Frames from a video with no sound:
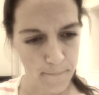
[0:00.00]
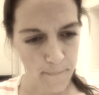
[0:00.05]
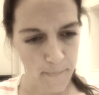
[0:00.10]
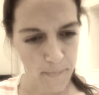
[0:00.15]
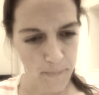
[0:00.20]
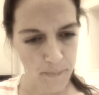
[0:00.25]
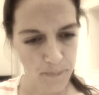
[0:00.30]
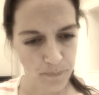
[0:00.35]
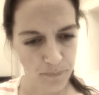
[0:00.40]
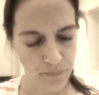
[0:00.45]

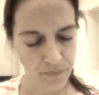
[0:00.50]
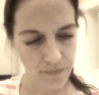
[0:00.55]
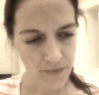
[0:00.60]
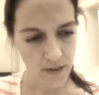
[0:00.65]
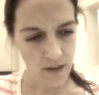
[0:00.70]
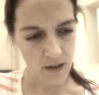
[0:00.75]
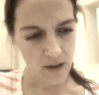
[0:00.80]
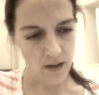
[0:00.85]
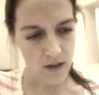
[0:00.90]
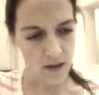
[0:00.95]

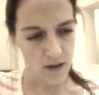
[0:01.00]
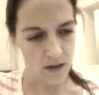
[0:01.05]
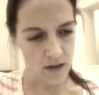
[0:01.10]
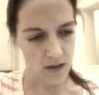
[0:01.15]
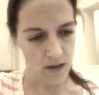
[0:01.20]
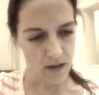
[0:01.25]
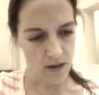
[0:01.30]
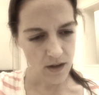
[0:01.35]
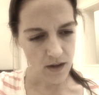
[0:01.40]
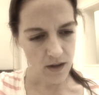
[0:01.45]

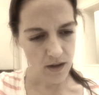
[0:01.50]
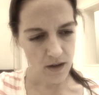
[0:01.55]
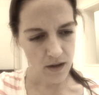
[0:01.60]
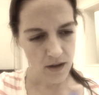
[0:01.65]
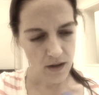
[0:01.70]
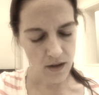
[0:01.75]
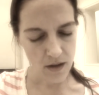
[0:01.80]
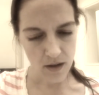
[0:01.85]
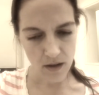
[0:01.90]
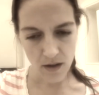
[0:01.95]

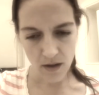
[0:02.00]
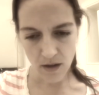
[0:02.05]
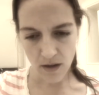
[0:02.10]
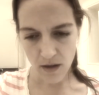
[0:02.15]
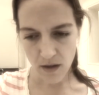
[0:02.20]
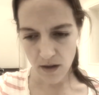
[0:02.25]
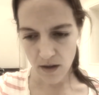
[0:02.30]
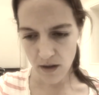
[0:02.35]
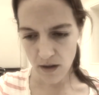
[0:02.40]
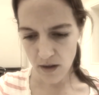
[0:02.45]

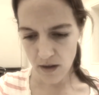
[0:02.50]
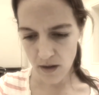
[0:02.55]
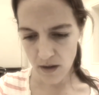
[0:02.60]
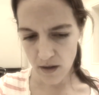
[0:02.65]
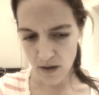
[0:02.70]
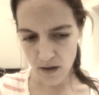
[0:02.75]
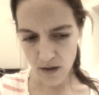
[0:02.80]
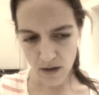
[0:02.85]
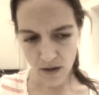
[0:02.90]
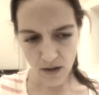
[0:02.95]

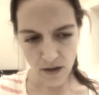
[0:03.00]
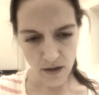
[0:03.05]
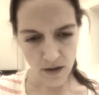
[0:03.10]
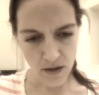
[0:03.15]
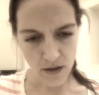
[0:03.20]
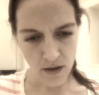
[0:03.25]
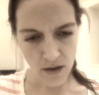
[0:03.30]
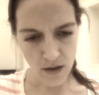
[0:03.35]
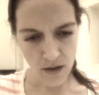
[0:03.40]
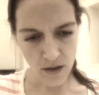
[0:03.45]

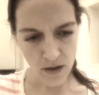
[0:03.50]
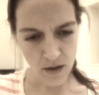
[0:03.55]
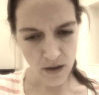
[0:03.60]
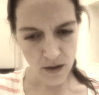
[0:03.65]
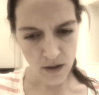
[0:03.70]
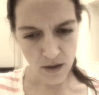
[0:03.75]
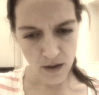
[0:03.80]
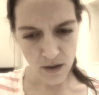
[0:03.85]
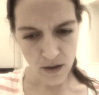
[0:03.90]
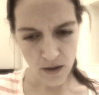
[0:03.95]

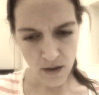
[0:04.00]
Nobody speaks.